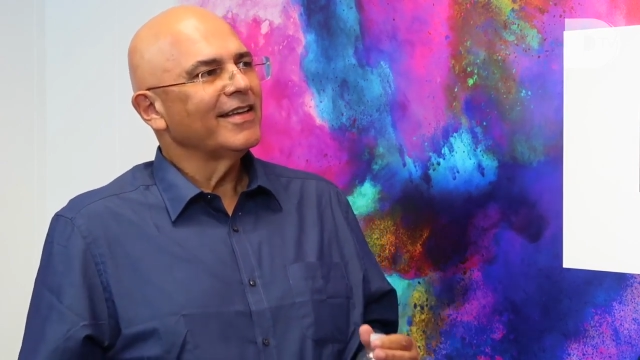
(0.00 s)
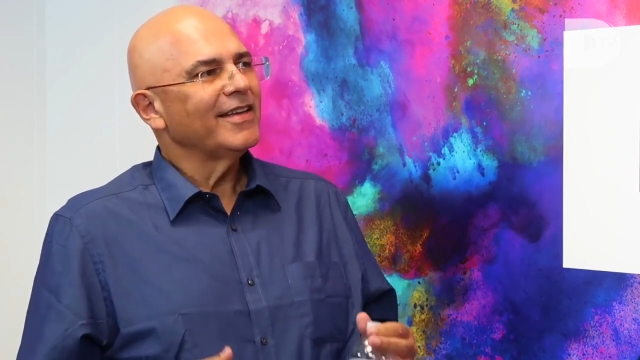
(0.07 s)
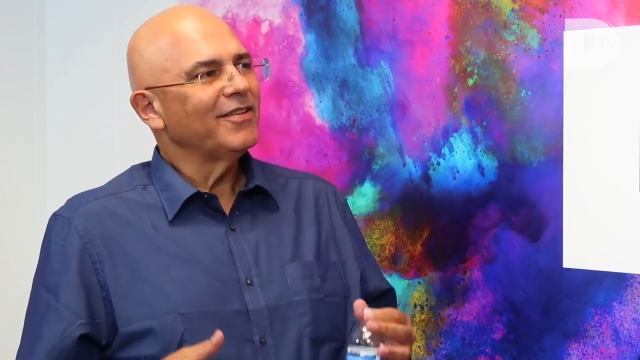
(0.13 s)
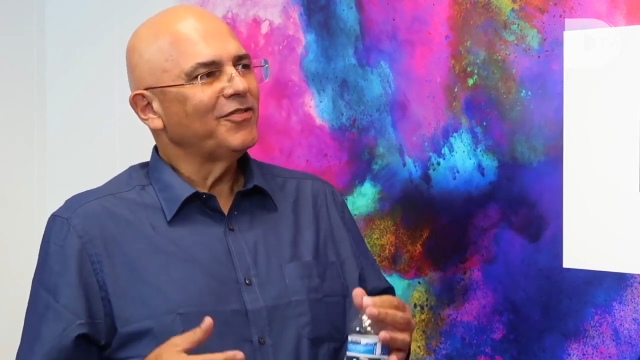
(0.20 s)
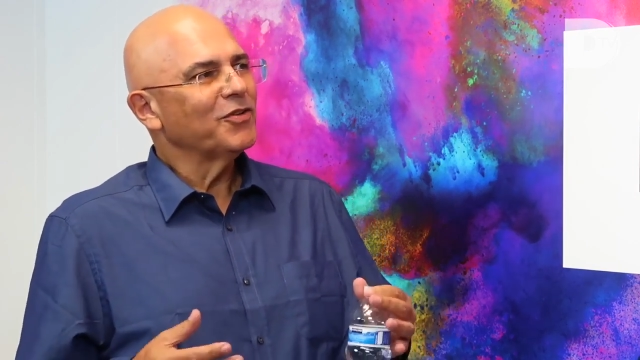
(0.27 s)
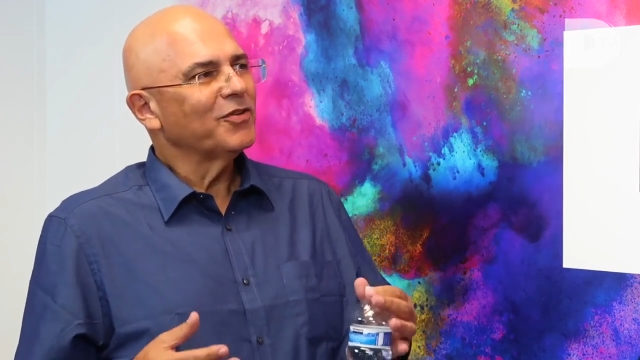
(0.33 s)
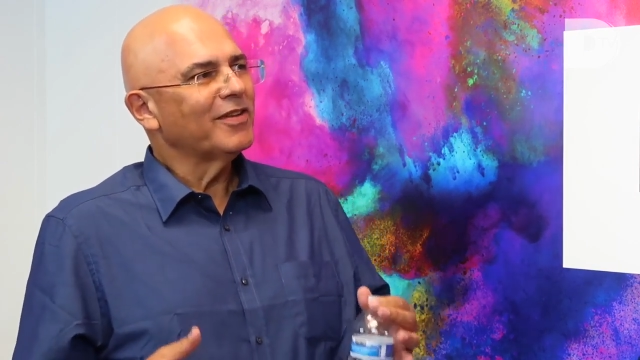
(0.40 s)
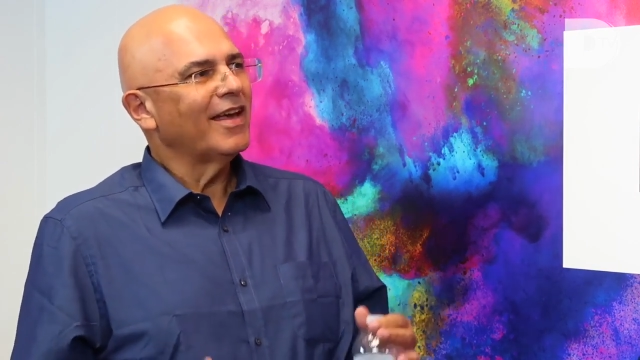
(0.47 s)

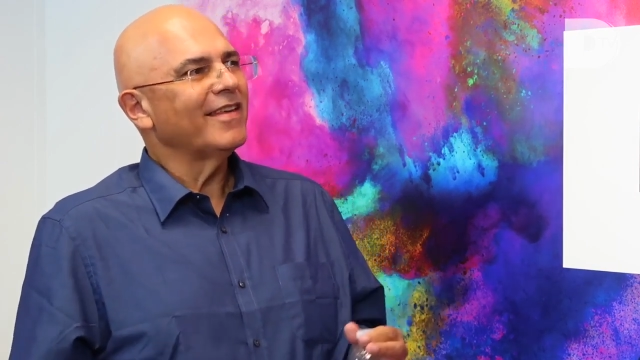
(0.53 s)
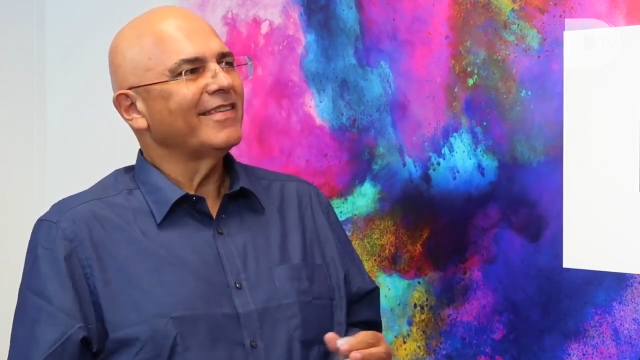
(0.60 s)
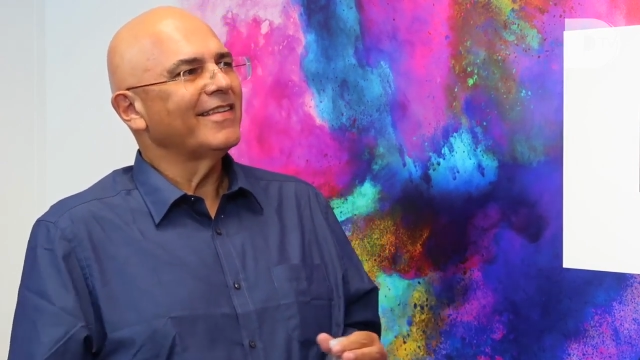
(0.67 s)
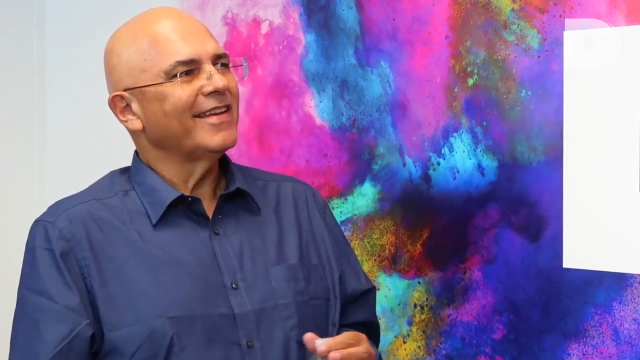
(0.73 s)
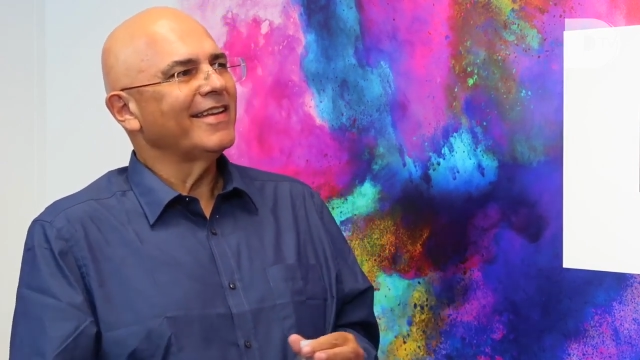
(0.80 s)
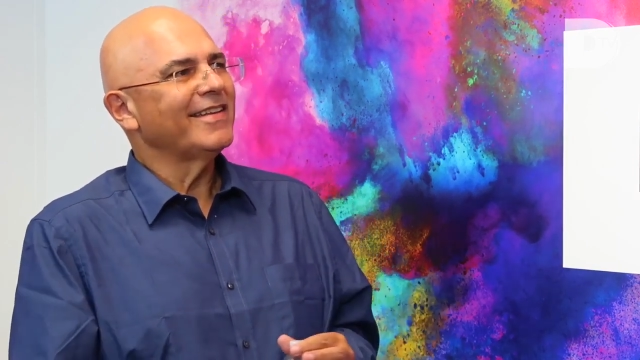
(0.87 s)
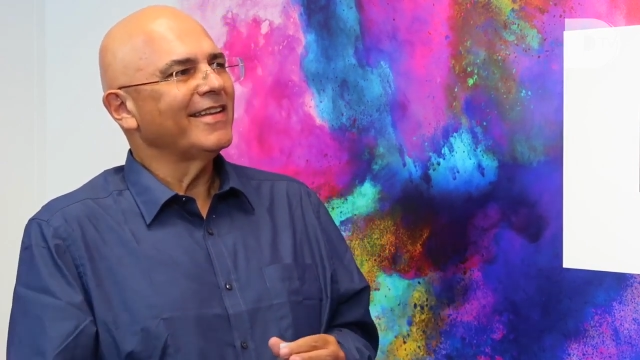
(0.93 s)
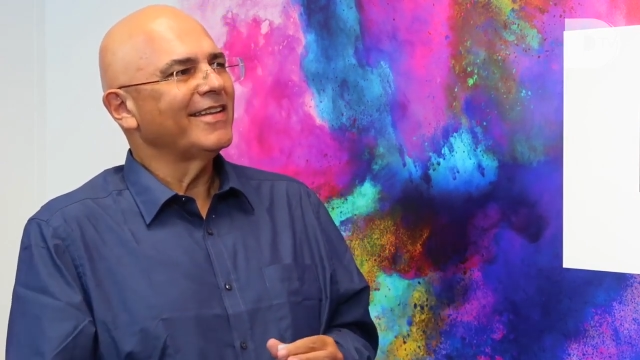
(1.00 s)
if you
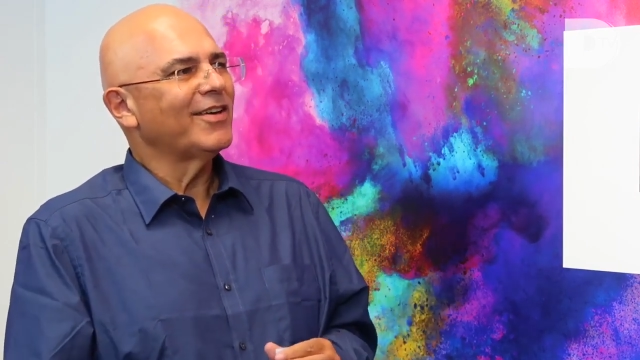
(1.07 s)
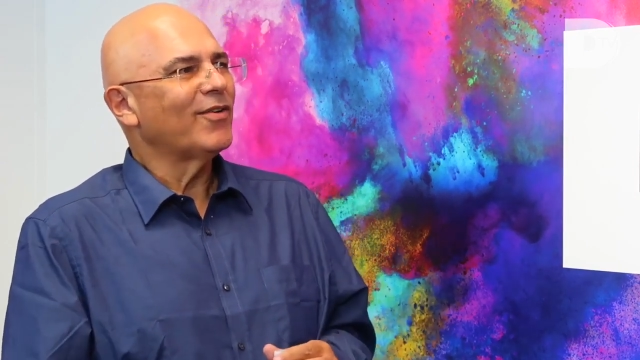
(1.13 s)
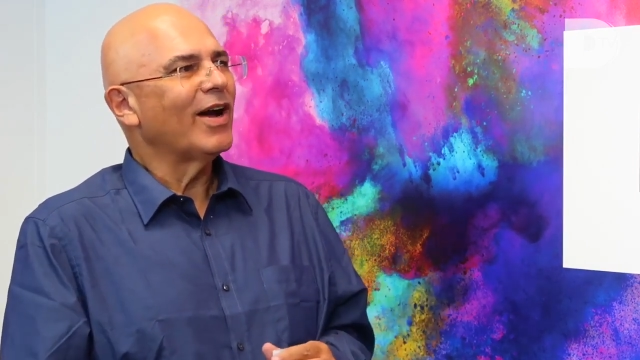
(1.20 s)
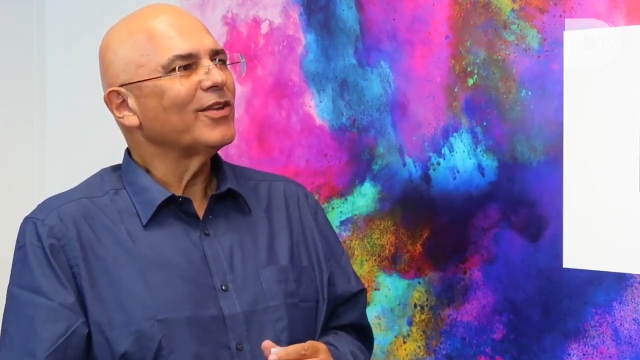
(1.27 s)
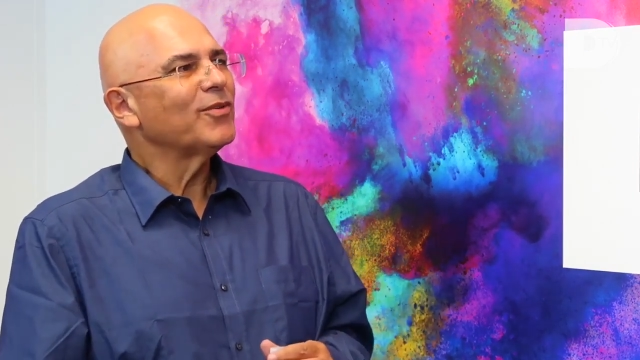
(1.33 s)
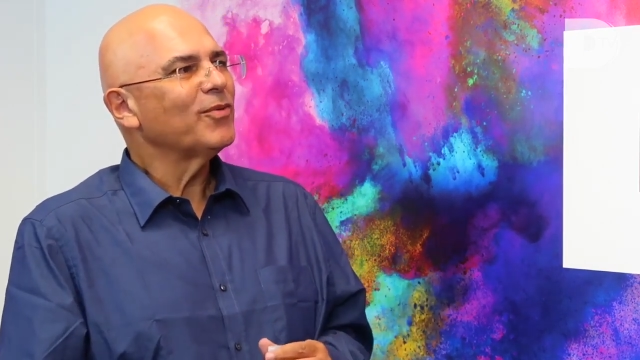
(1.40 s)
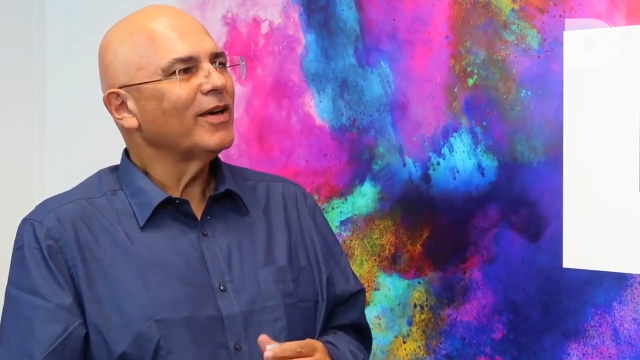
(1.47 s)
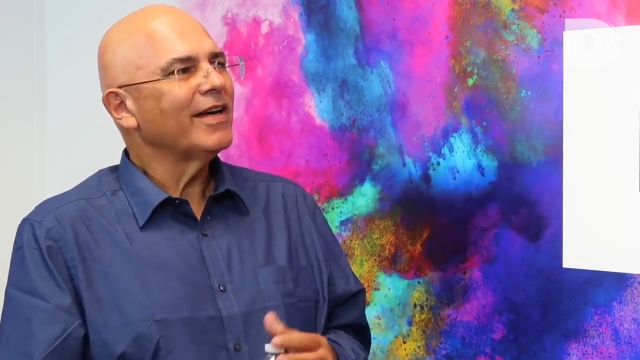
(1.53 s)
test it in the
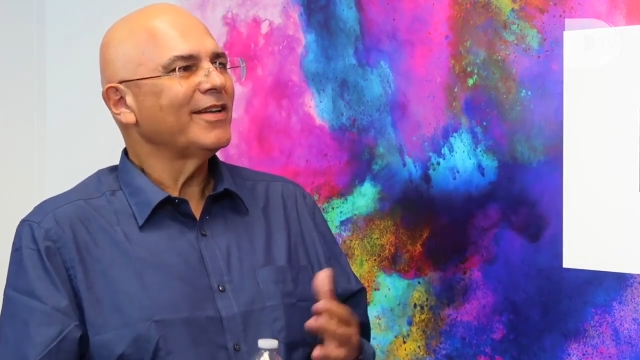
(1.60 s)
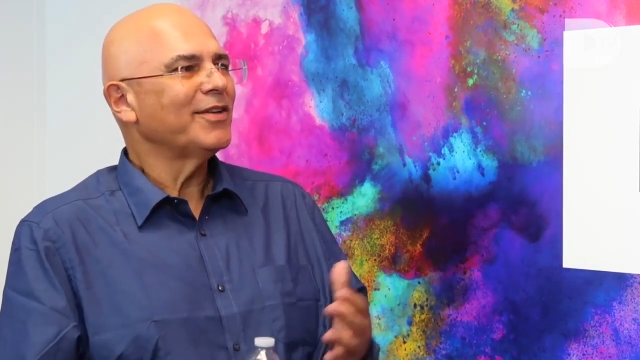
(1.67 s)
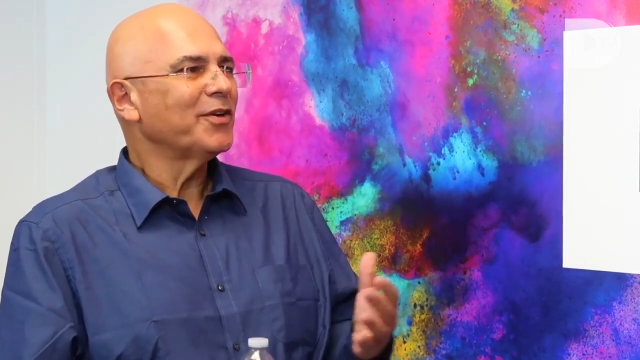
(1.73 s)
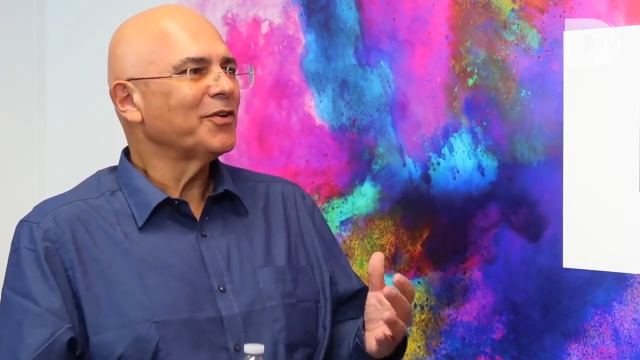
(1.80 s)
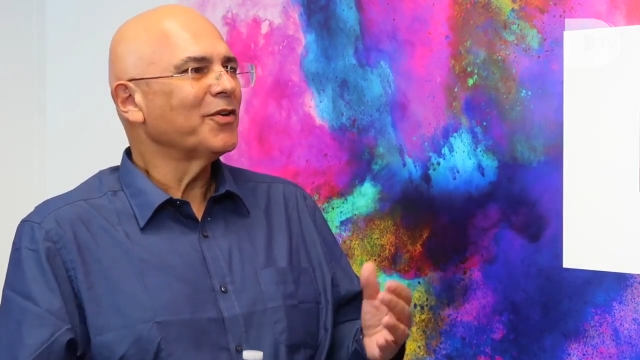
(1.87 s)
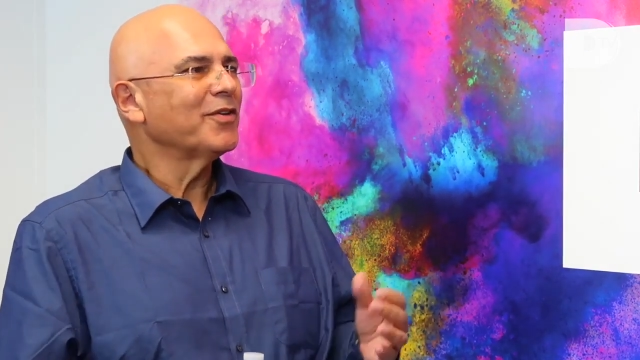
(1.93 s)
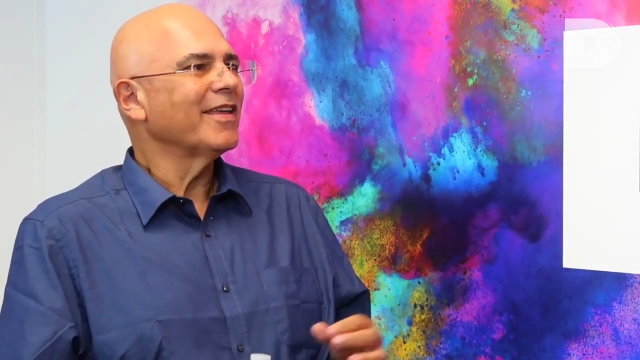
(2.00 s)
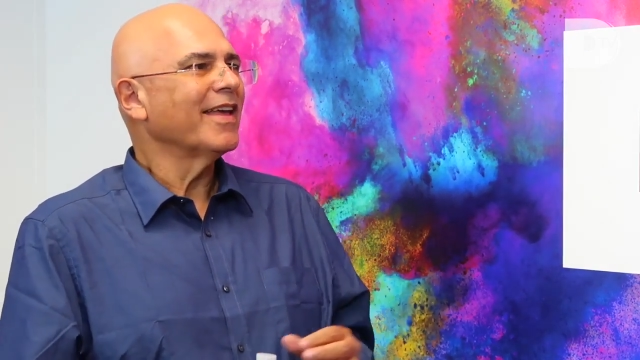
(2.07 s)
right way and
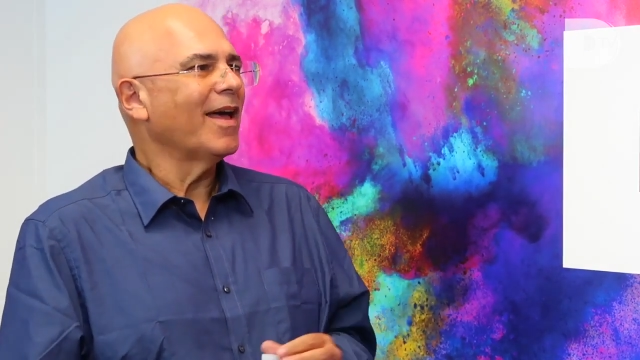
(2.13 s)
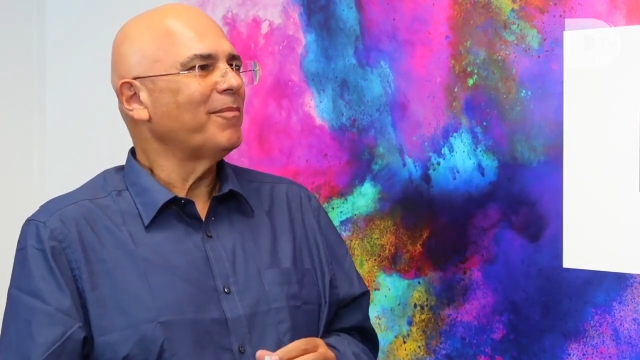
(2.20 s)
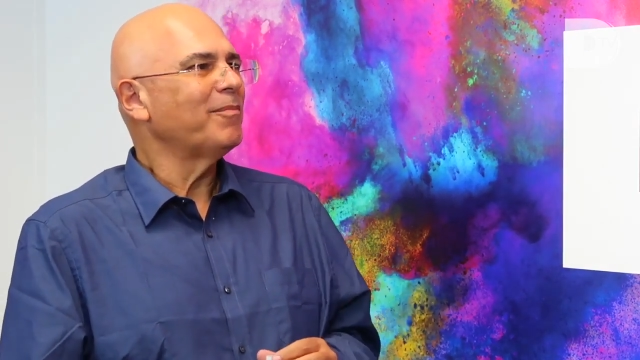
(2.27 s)
you're using